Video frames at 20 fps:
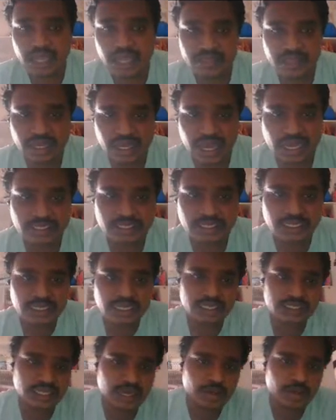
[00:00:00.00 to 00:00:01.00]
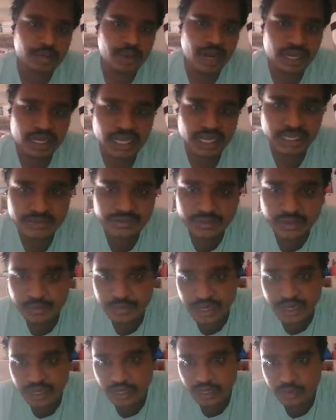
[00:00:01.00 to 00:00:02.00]
Okay, the concentration of
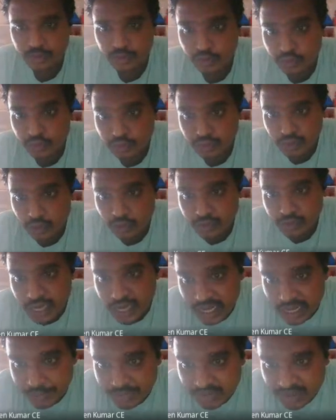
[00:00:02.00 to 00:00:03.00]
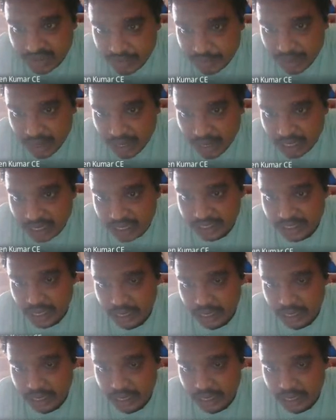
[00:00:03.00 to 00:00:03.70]
particles will be in a 2000 mg per